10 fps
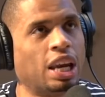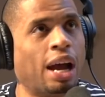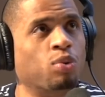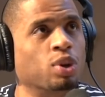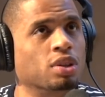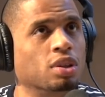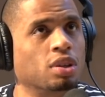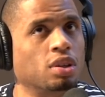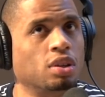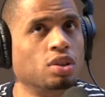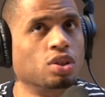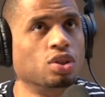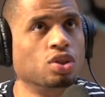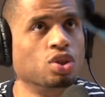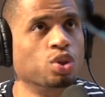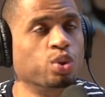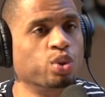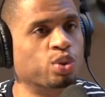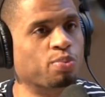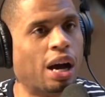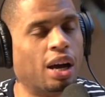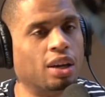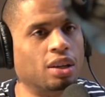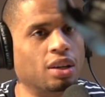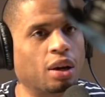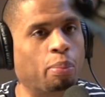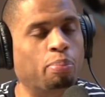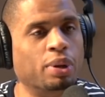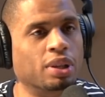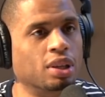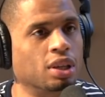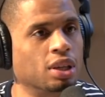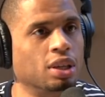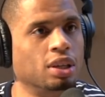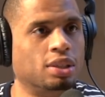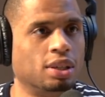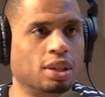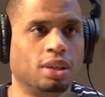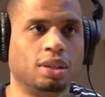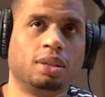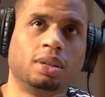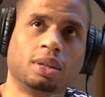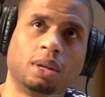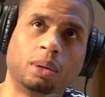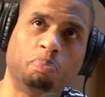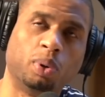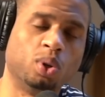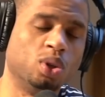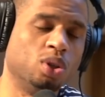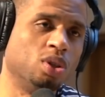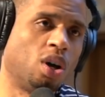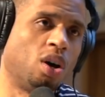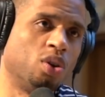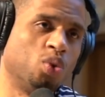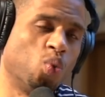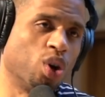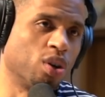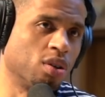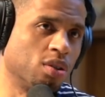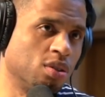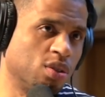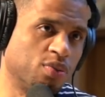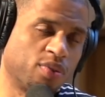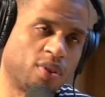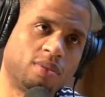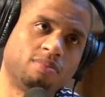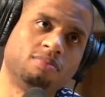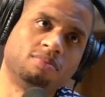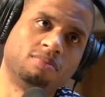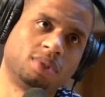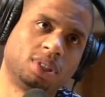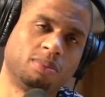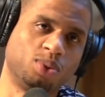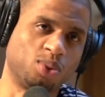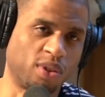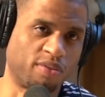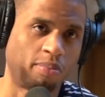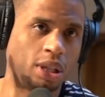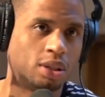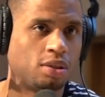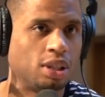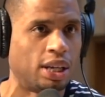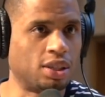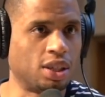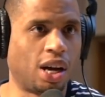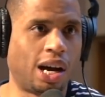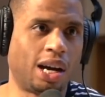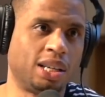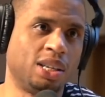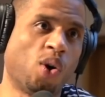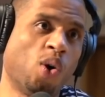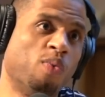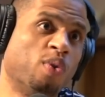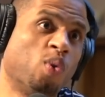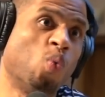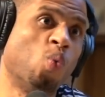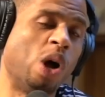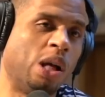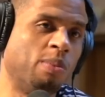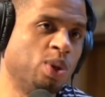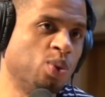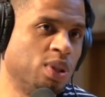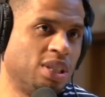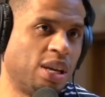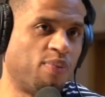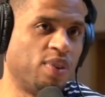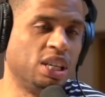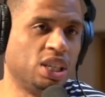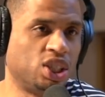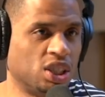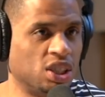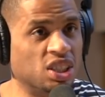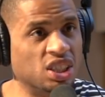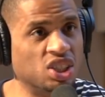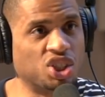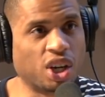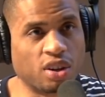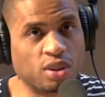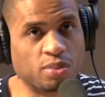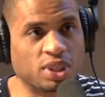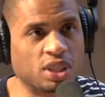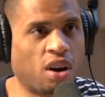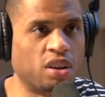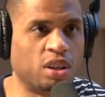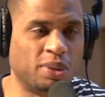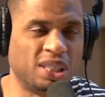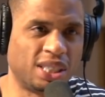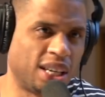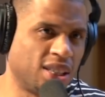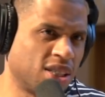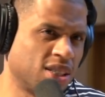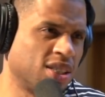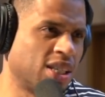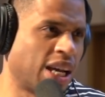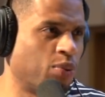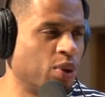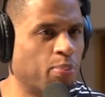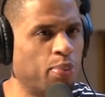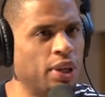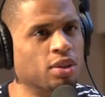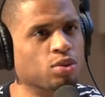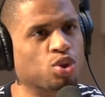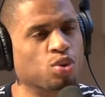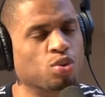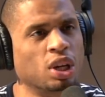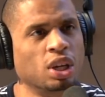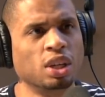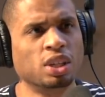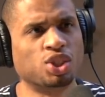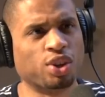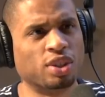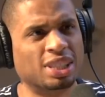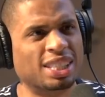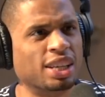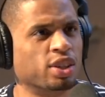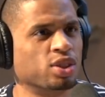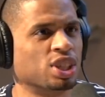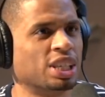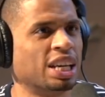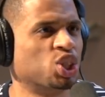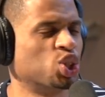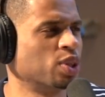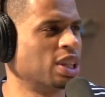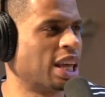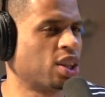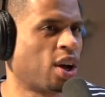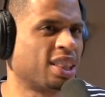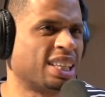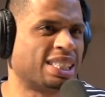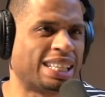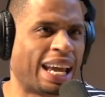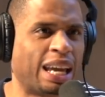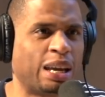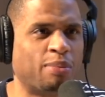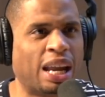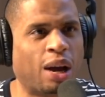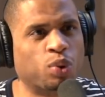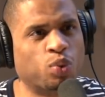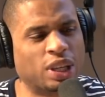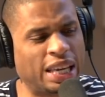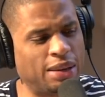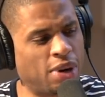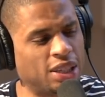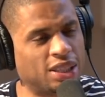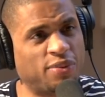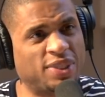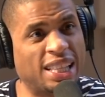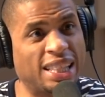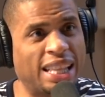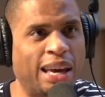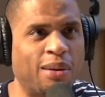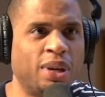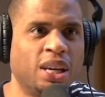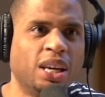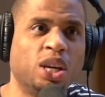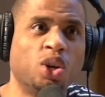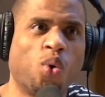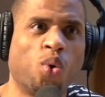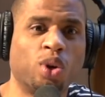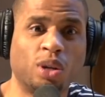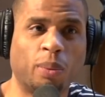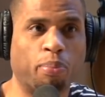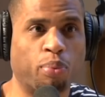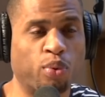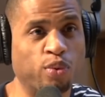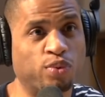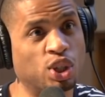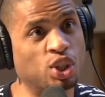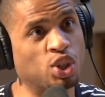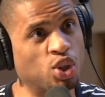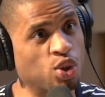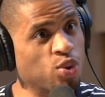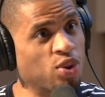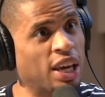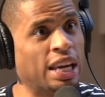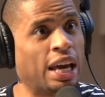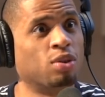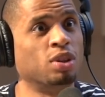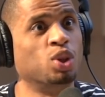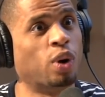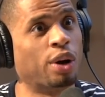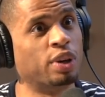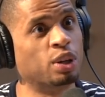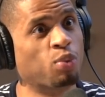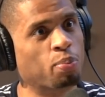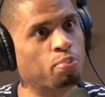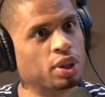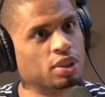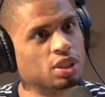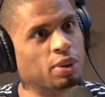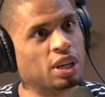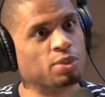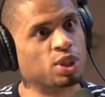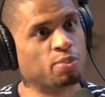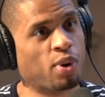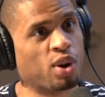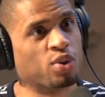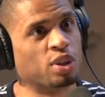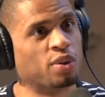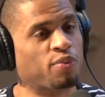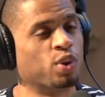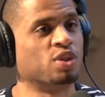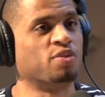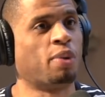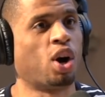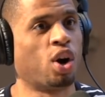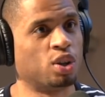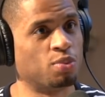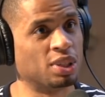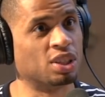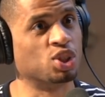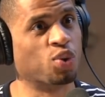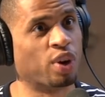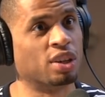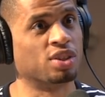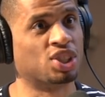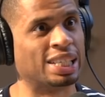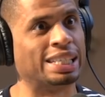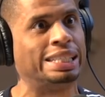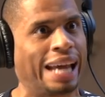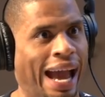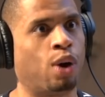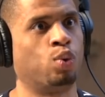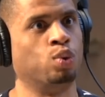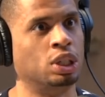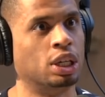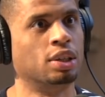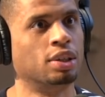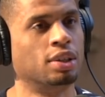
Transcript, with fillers: And I would use my ability to pull on words from some sort of mental lexicon and overwhelm you with definitions and terms and argumentations, and I would appeal to certain thinkers in history that thought the same, and I would relate myself to them in order to prove to you that not only do I read more books, but I'm smarter and the force of my argument is greater. Sit down.